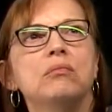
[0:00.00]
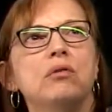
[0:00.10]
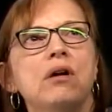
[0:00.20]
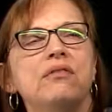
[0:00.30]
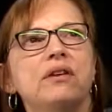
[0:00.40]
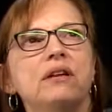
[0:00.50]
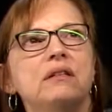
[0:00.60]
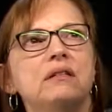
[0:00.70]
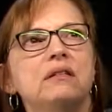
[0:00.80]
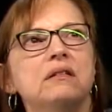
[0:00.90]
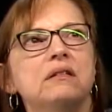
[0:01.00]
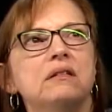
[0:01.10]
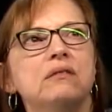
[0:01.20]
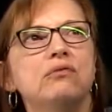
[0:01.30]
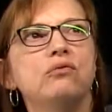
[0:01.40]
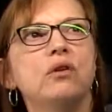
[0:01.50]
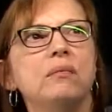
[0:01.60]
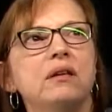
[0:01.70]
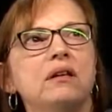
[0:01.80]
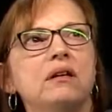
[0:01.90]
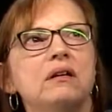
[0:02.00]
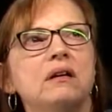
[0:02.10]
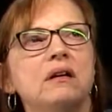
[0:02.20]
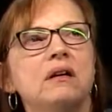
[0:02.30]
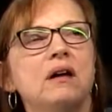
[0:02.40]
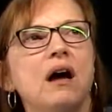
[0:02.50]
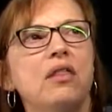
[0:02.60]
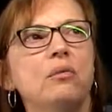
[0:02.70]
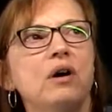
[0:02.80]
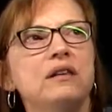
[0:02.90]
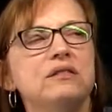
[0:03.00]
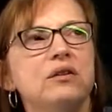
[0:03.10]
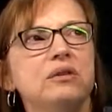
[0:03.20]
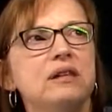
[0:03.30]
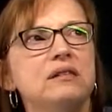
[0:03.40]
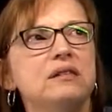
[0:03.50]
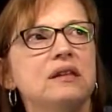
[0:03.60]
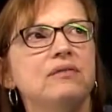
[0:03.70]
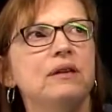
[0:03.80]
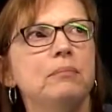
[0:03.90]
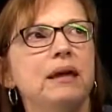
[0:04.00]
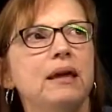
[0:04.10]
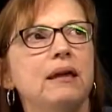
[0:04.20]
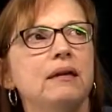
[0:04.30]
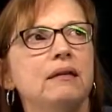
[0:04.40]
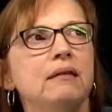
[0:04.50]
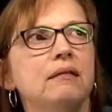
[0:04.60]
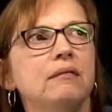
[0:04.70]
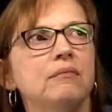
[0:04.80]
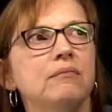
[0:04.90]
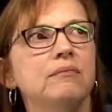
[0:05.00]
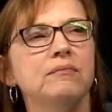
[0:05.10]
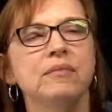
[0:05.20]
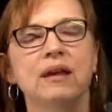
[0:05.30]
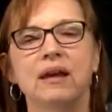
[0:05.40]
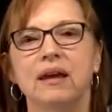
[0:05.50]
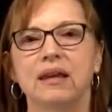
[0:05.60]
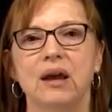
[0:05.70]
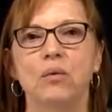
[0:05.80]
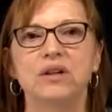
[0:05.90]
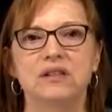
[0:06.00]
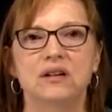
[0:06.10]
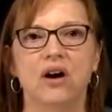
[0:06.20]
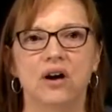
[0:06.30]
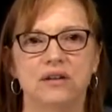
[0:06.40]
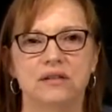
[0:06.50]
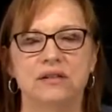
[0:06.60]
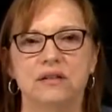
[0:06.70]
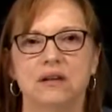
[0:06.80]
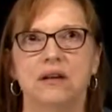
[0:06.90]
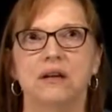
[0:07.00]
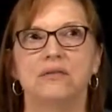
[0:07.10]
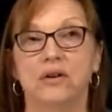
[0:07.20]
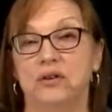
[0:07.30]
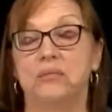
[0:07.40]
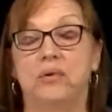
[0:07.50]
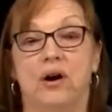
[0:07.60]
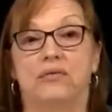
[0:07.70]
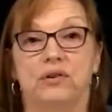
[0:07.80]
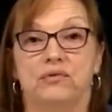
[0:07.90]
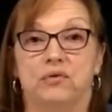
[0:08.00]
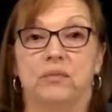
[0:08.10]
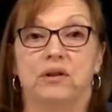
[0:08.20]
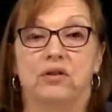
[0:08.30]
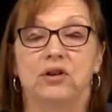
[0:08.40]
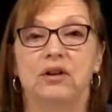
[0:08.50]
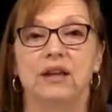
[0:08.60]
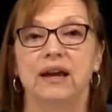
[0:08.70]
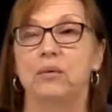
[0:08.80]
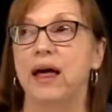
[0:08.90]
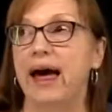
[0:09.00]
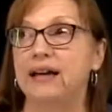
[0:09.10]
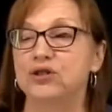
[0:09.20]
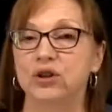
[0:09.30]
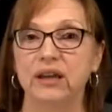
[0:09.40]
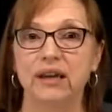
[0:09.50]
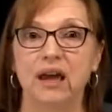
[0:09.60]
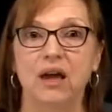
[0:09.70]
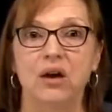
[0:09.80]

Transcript: profit formula, otherwise known as CVP. Now, what does the cost, volume, profit formula look like? Well, actually,